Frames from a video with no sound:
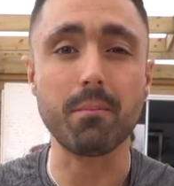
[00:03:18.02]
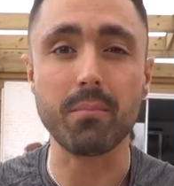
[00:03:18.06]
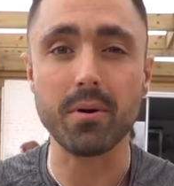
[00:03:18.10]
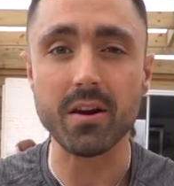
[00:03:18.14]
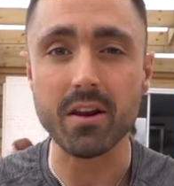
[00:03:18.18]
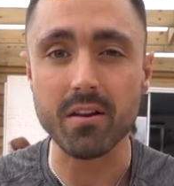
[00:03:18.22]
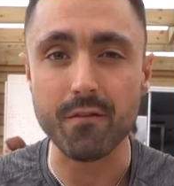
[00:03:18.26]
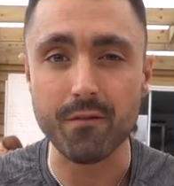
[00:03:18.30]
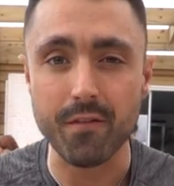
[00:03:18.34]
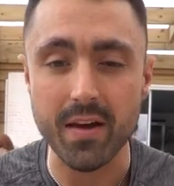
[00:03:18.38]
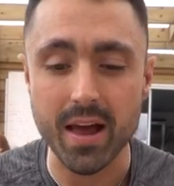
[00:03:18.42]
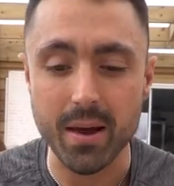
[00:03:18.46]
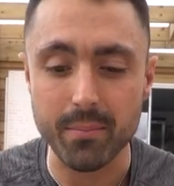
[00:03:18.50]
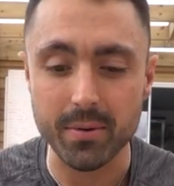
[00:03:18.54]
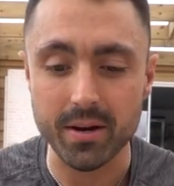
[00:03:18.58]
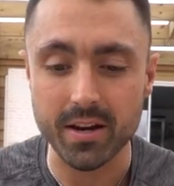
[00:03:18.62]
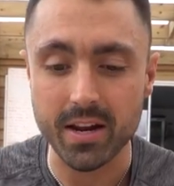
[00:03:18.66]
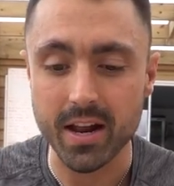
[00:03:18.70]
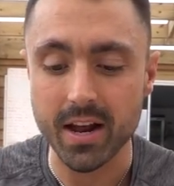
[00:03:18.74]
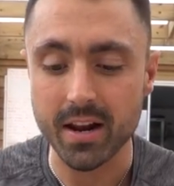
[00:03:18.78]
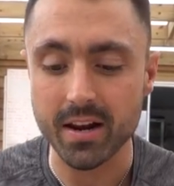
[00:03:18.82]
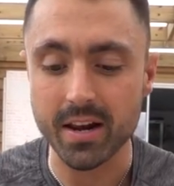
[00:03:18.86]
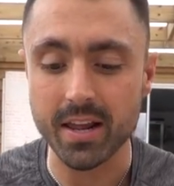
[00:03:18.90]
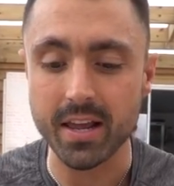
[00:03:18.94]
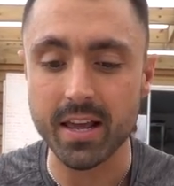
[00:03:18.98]
can bring your family
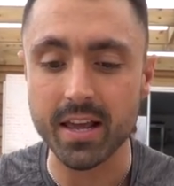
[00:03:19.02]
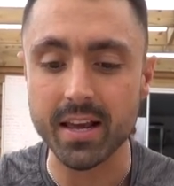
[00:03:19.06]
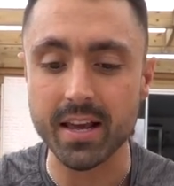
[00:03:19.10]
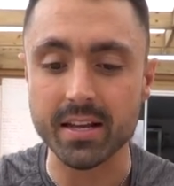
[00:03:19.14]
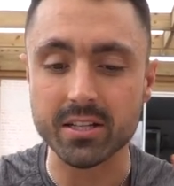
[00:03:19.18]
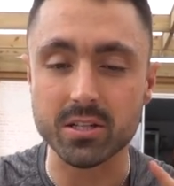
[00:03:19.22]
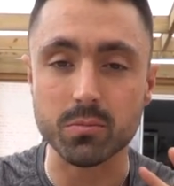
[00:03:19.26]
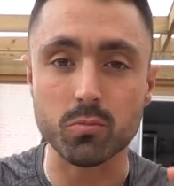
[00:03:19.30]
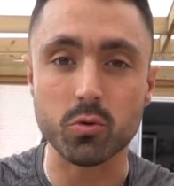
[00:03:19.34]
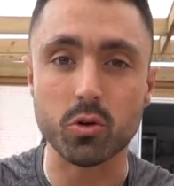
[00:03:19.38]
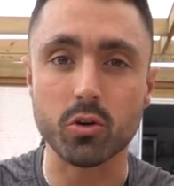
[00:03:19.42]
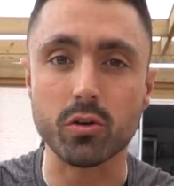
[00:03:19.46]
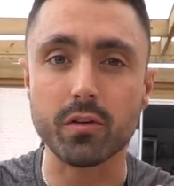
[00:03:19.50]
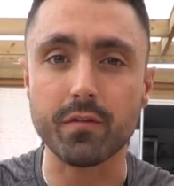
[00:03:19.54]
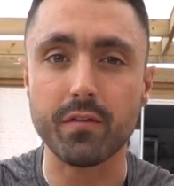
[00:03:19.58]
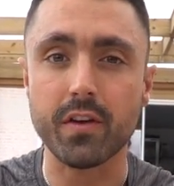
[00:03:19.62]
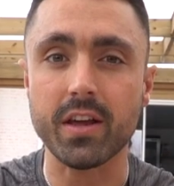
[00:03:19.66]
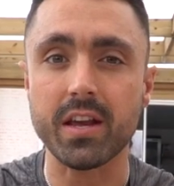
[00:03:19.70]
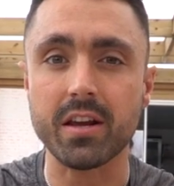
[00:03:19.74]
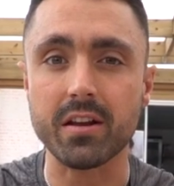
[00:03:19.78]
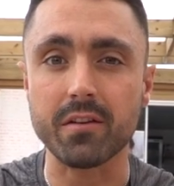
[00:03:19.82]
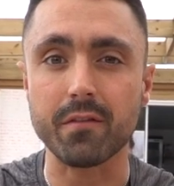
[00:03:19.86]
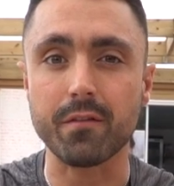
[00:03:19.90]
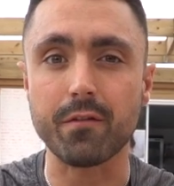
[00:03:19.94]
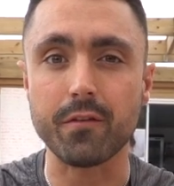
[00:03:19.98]
down here, get some good
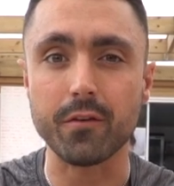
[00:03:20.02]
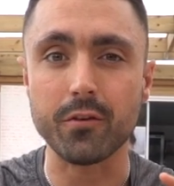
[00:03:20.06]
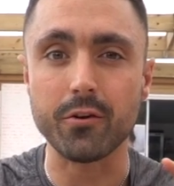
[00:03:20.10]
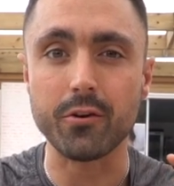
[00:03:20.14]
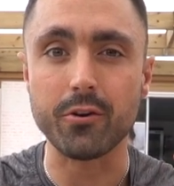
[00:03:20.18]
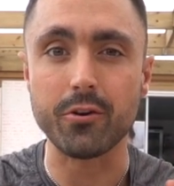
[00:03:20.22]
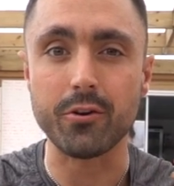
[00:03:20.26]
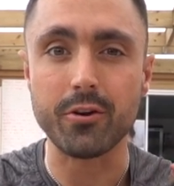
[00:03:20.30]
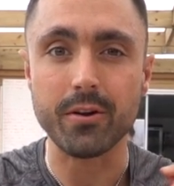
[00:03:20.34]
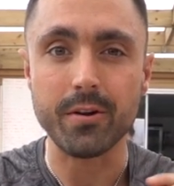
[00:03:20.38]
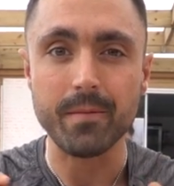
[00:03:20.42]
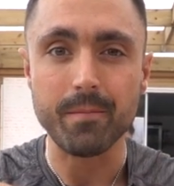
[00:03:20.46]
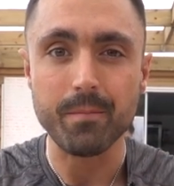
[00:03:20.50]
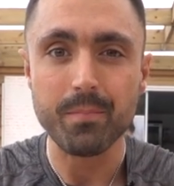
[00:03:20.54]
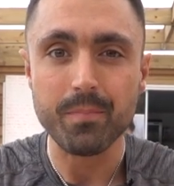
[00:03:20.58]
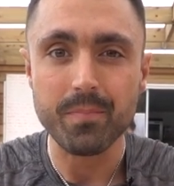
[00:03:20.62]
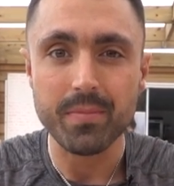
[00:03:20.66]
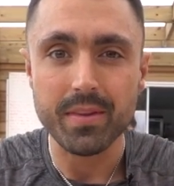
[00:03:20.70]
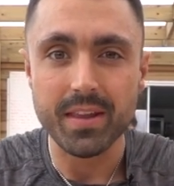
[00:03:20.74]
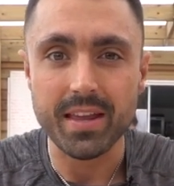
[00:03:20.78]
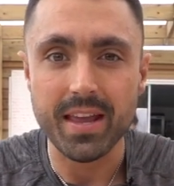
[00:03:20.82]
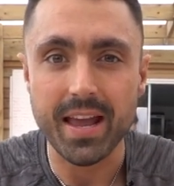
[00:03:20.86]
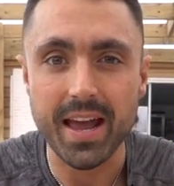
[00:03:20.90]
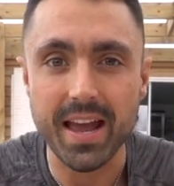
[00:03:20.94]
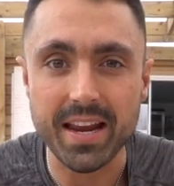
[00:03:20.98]
vegan food,
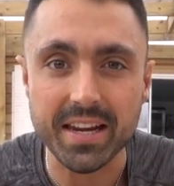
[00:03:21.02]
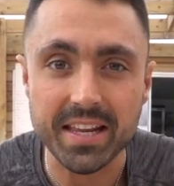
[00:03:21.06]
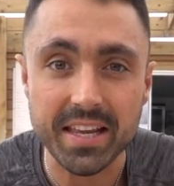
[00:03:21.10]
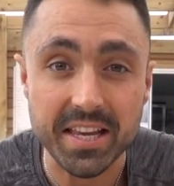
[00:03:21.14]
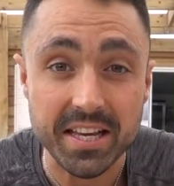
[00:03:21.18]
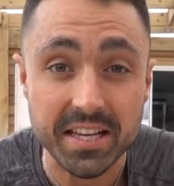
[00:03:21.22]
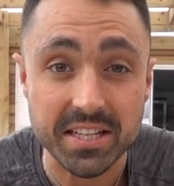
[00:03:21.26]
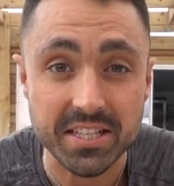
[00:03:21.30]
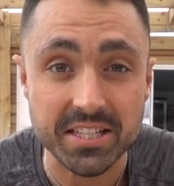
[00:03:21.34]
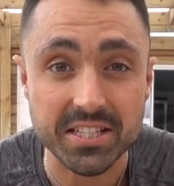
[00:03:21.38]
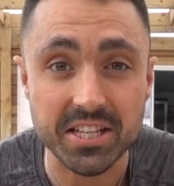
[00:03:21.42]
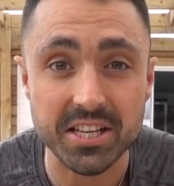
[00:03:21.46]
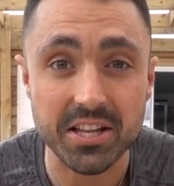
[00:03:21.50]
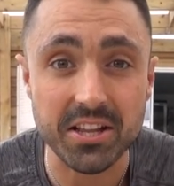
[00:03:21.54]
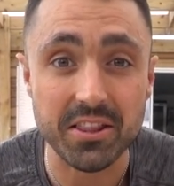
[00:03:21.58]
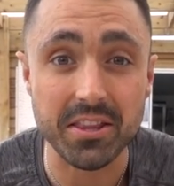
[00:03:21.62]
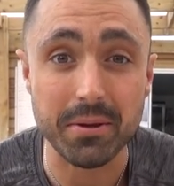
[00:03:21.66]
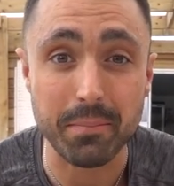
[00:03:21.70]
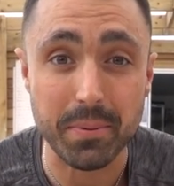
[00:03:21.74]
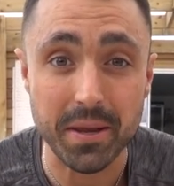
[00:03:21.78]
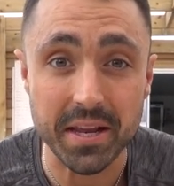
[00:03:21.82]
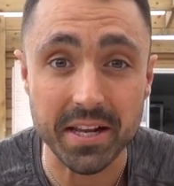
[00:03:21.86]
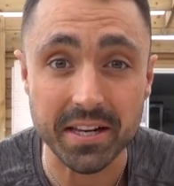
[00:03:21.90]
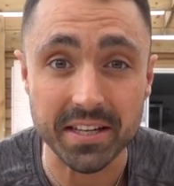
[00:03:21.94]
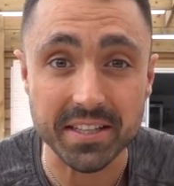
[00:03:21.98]
and kiss
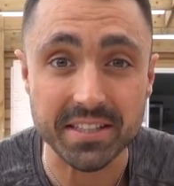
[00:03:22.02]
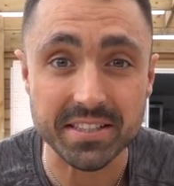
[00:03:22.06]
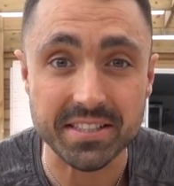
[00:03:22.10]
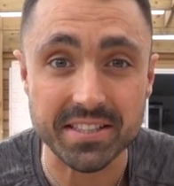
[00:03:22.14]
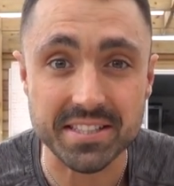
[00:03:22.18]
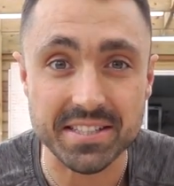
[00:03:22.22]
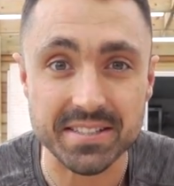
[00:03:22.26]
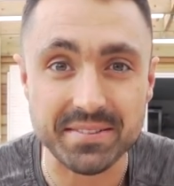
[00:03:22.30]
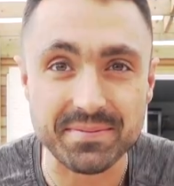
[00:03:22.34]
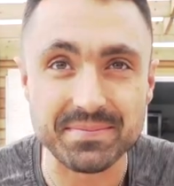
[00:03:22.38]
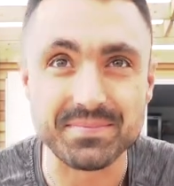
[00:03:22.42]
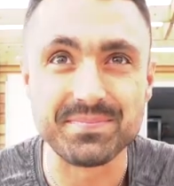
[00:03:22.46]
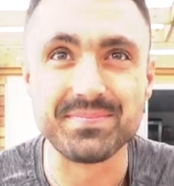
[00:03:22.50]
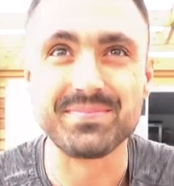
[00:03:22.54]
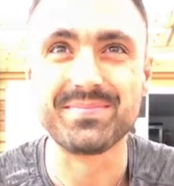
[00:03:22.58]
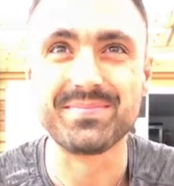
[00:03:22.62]
the piglets.